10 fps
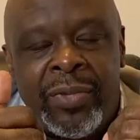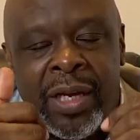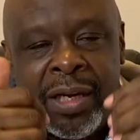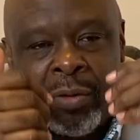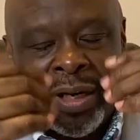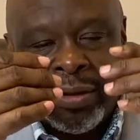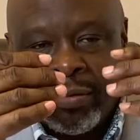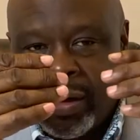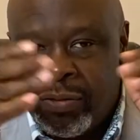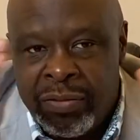He went,
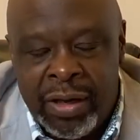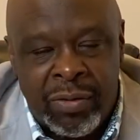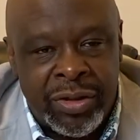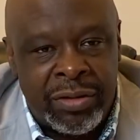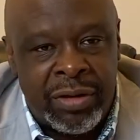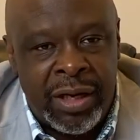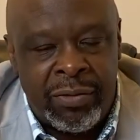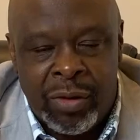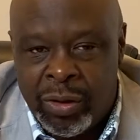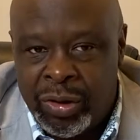he, he was, he
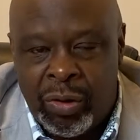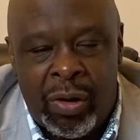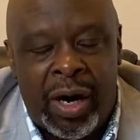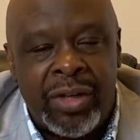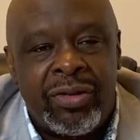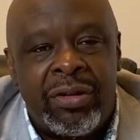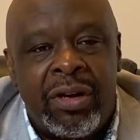went on the cross,